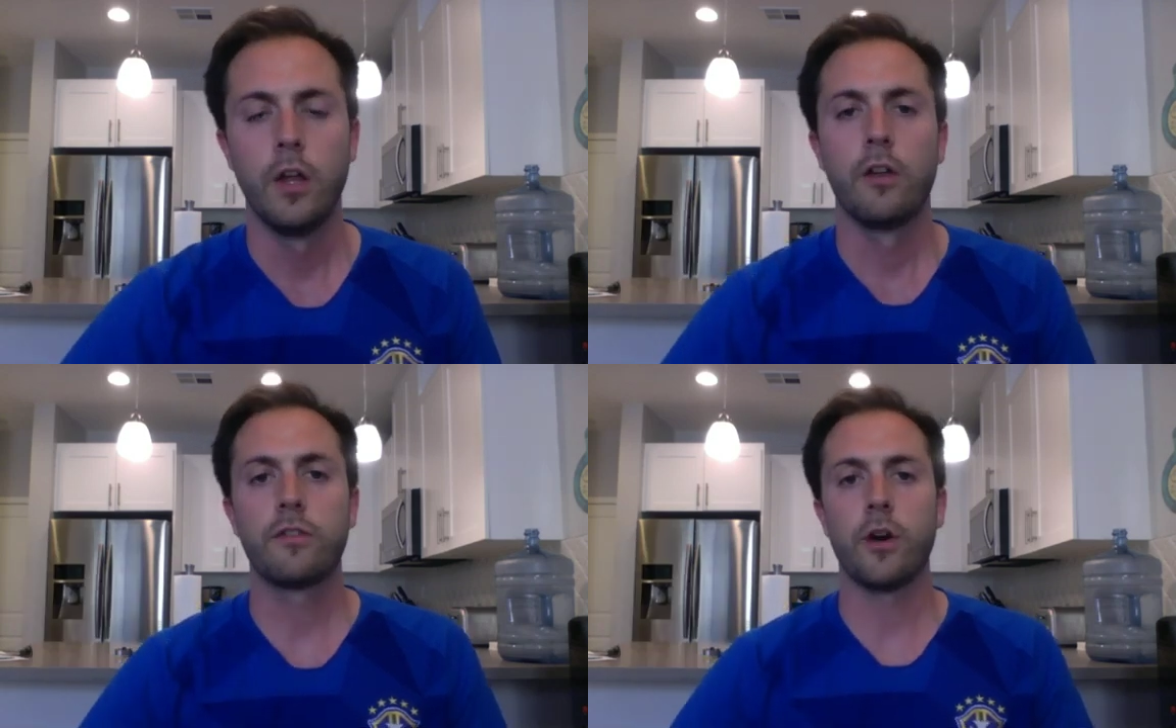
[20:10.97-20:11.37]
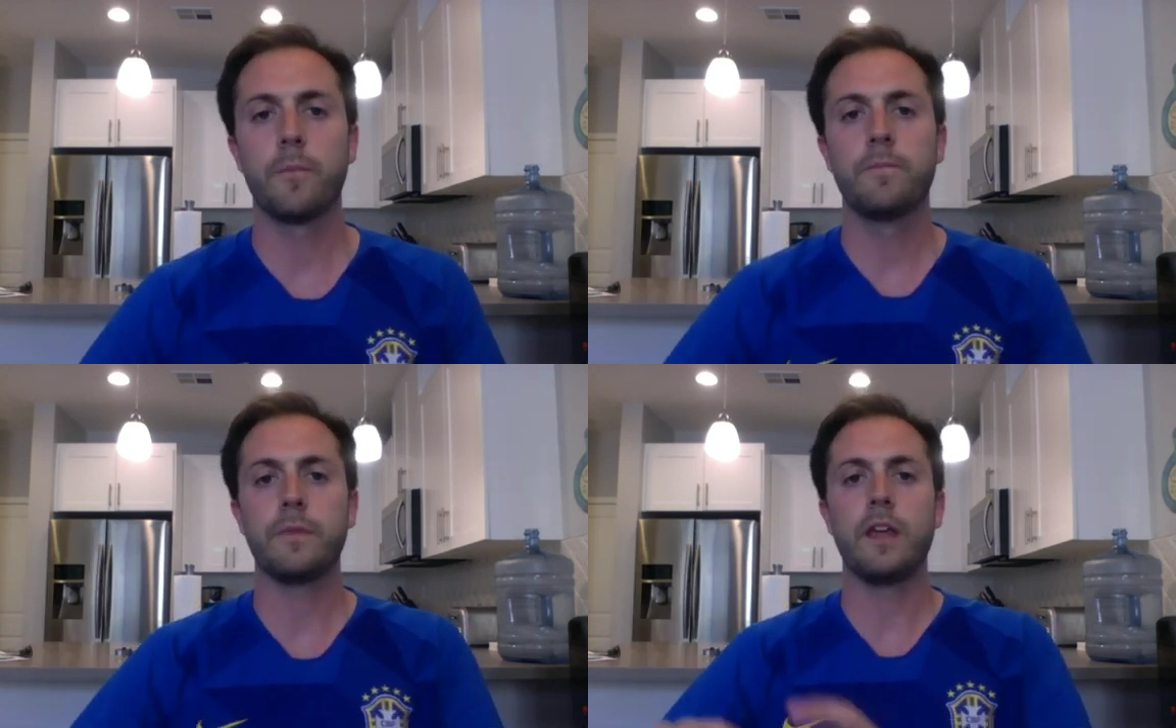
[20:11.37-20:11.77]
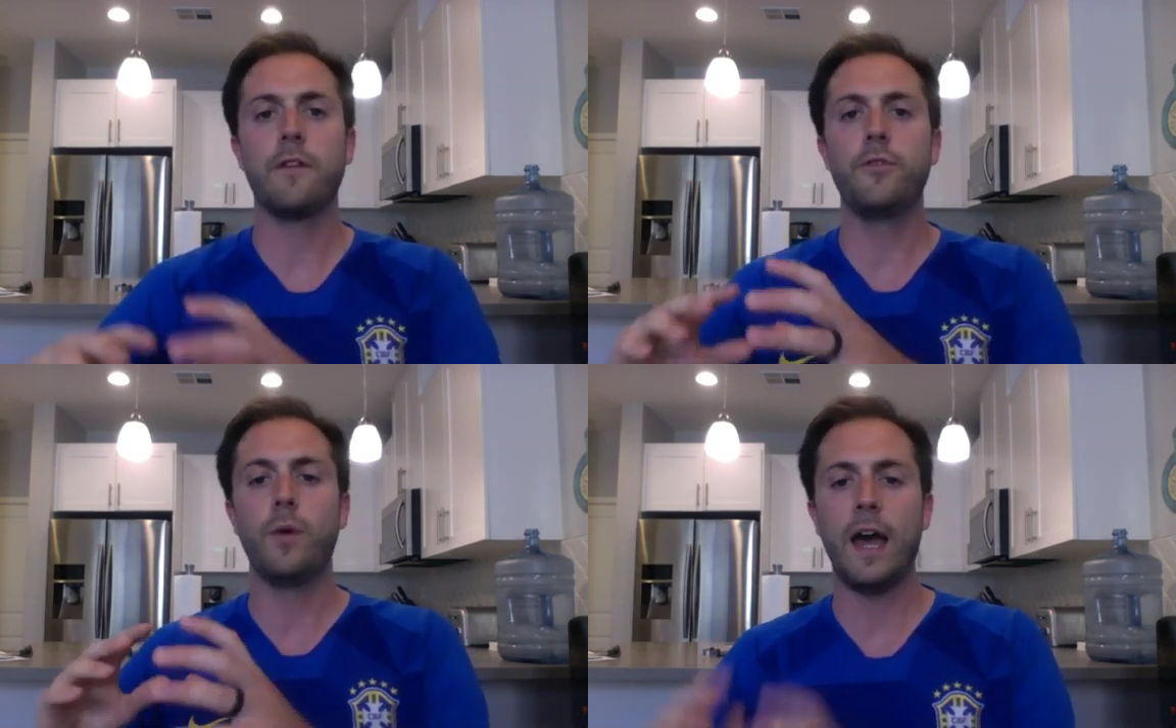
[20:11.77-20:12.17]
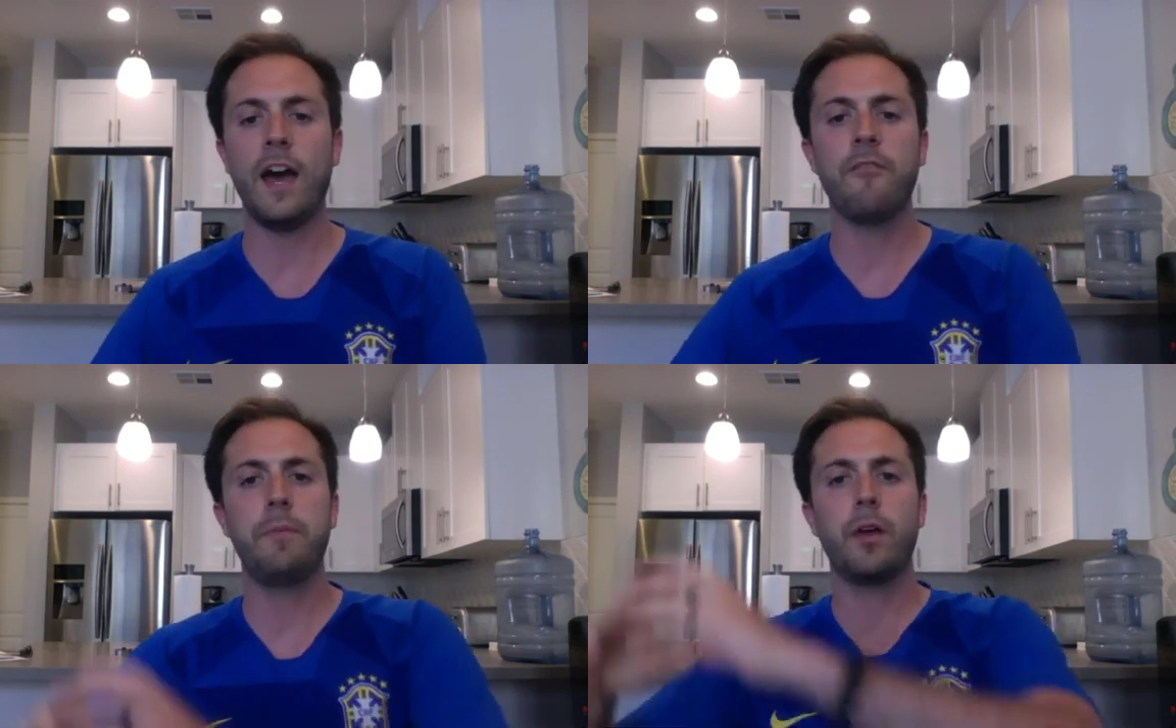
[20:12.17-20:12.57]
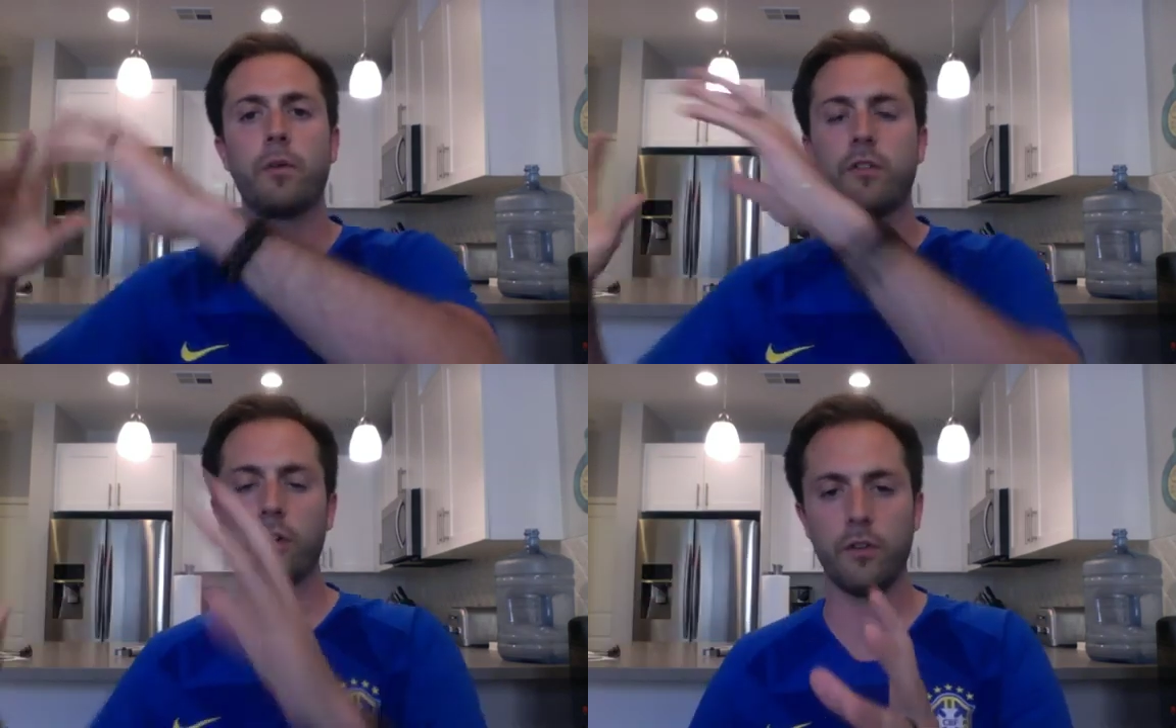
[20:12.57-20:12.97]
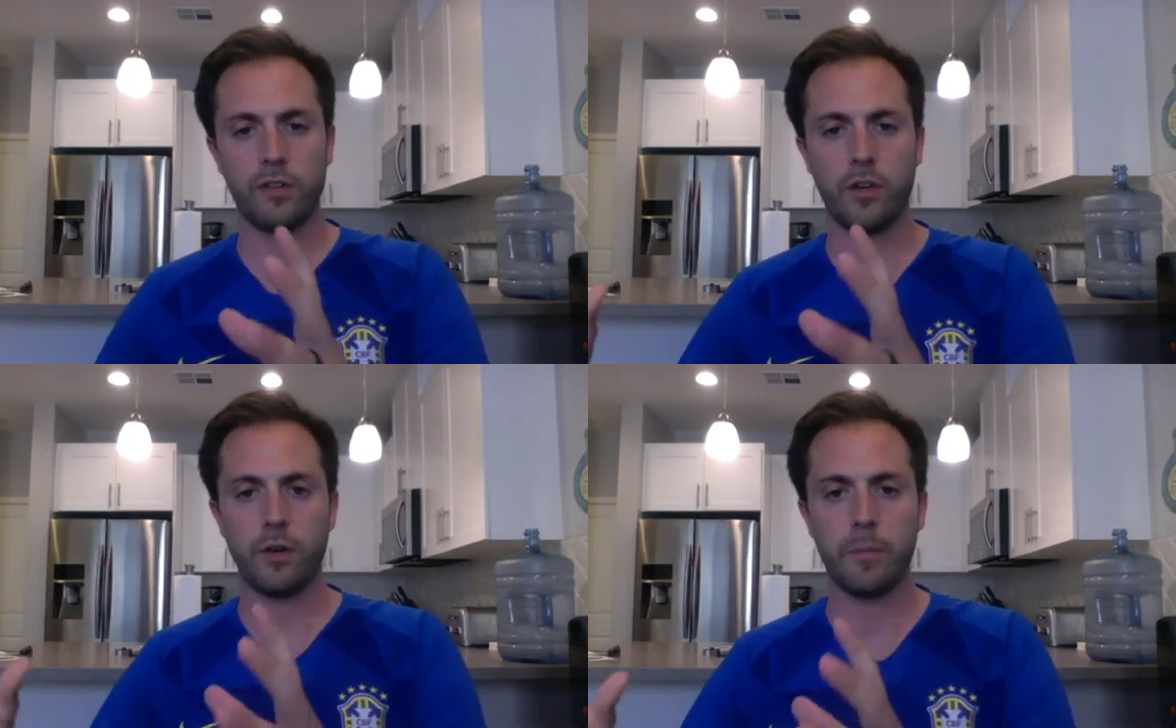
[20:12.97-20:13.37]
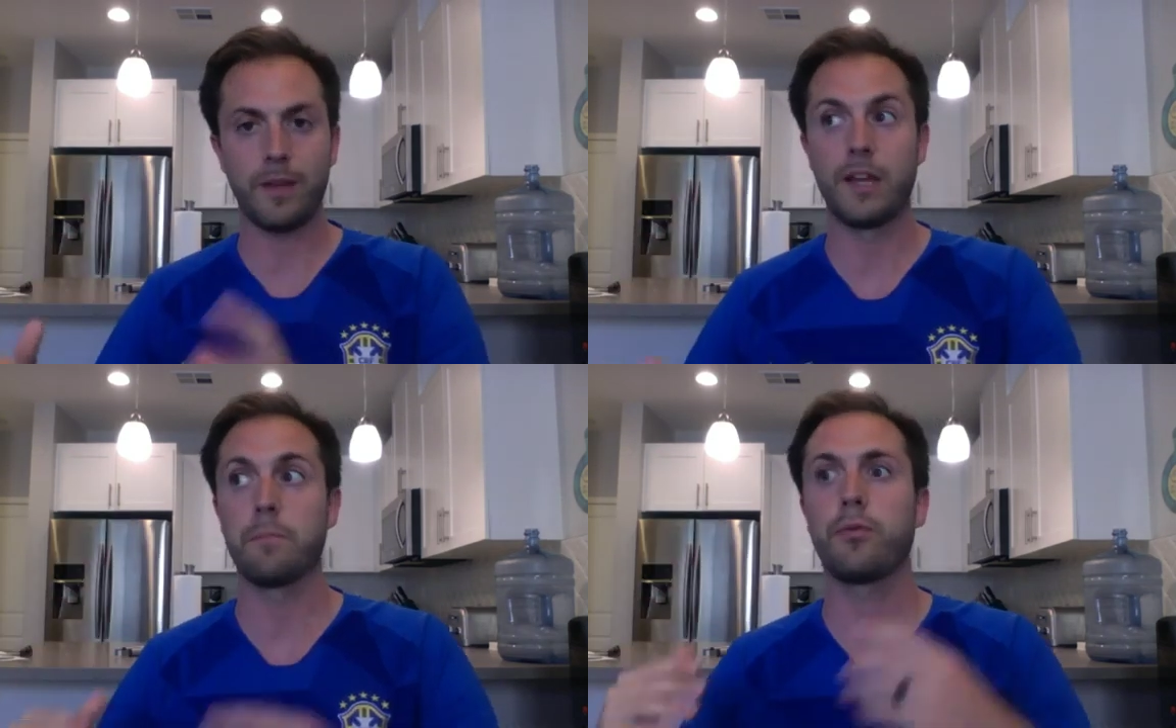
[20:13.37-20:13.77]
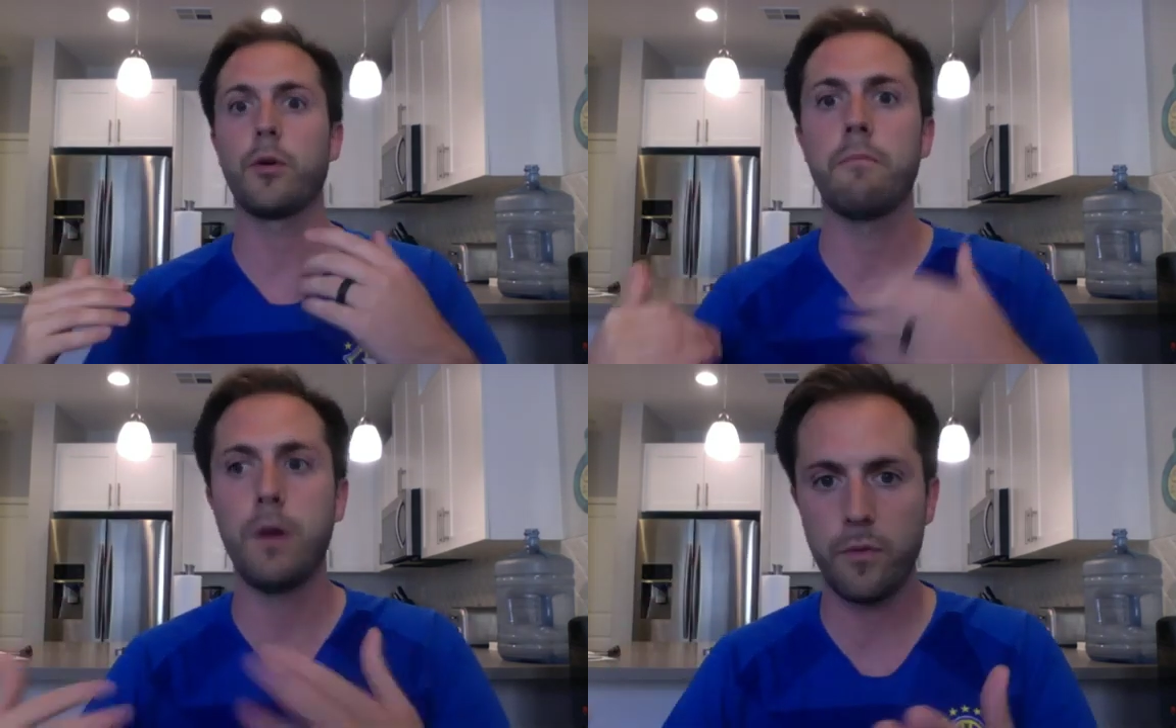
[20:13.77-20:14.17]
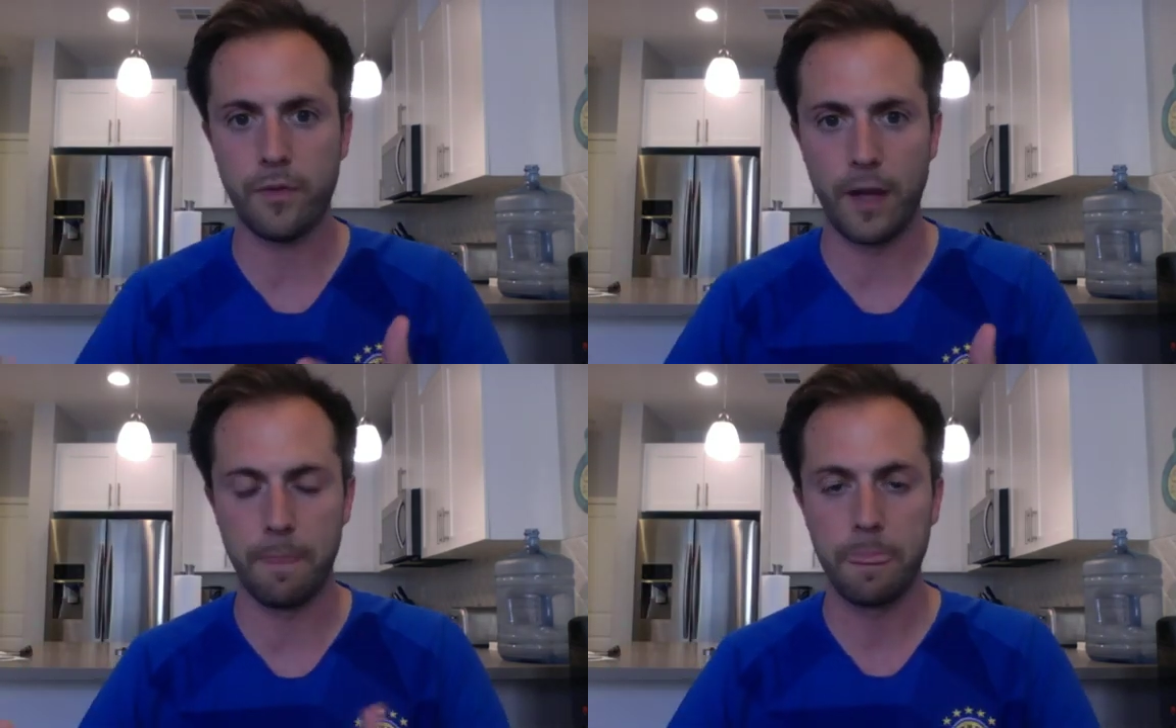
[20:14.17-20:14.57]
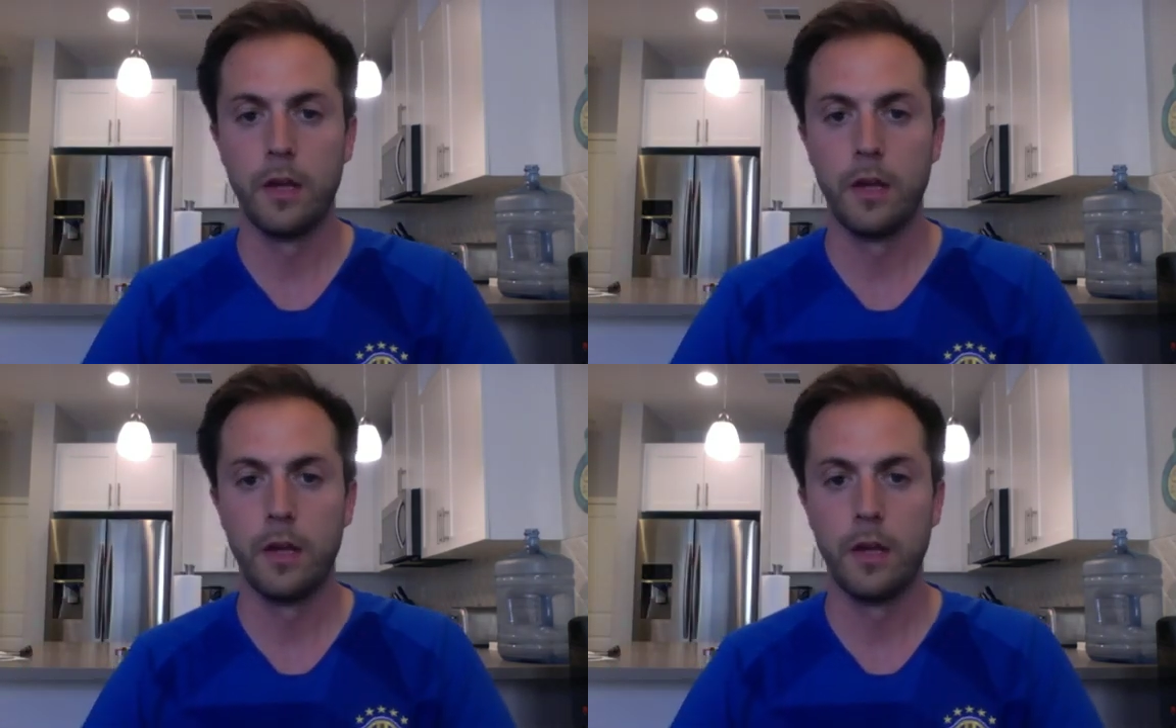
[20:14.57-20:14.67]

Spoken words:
So if you have big results in your upline, promote them.